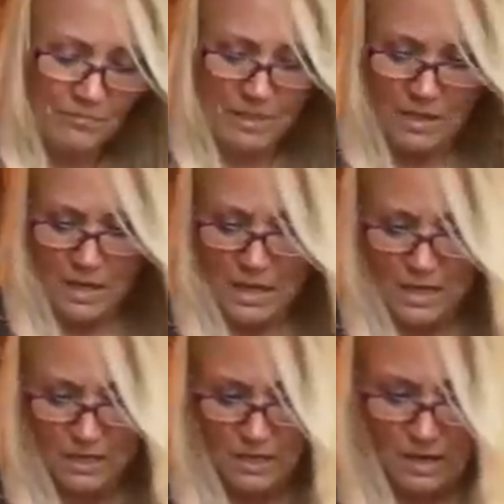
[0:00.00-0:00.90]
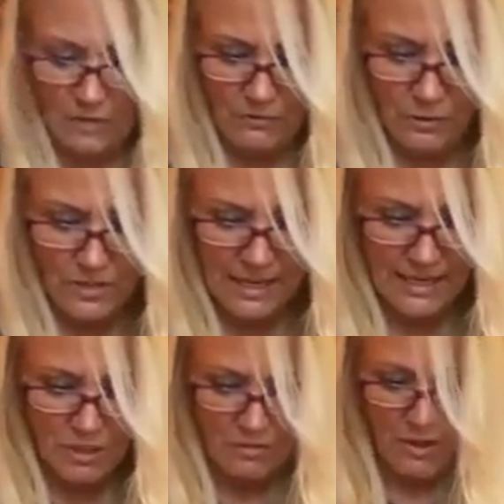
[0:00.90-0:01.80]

And the first thing I do, though,